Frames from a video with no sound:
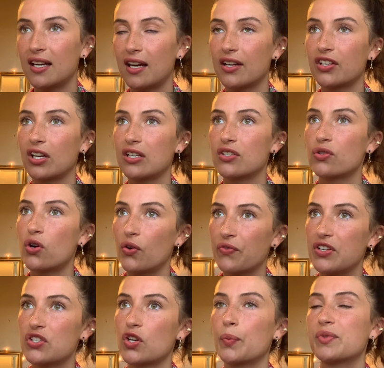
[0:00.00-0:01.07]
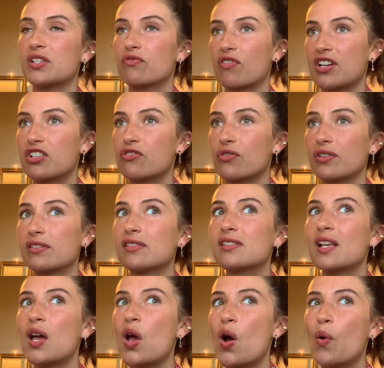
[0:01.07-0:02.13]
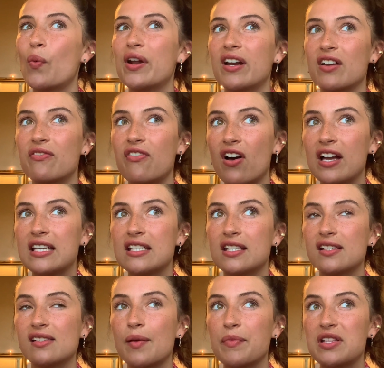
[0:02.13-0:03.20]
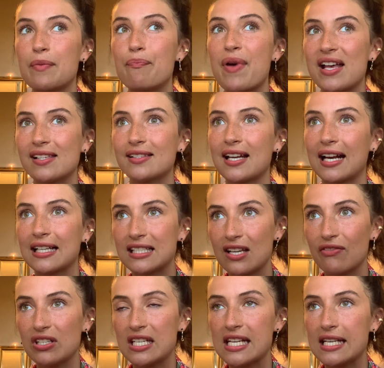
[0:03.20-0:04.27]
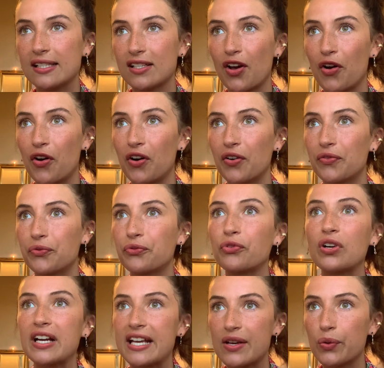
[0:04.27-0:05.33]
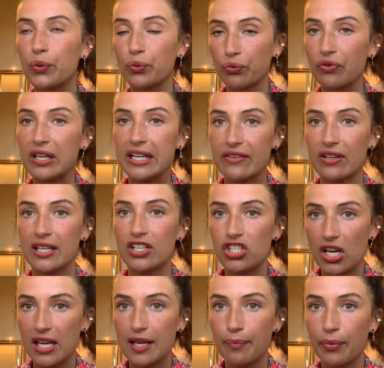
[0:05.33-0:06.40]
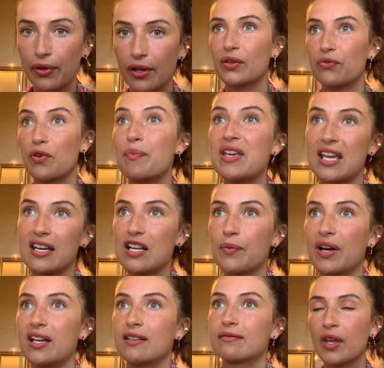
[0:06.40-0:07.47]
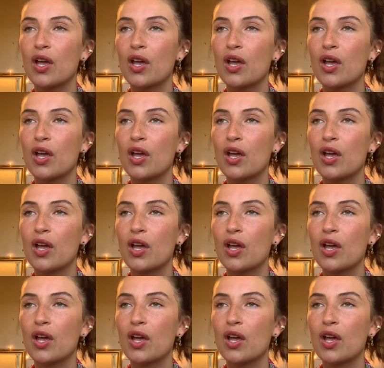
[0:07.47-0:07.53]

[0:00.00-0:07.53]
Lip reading: like going to coffee shops and restaurants, when I find some of the best activities are free or really, really cheap. For me anyway.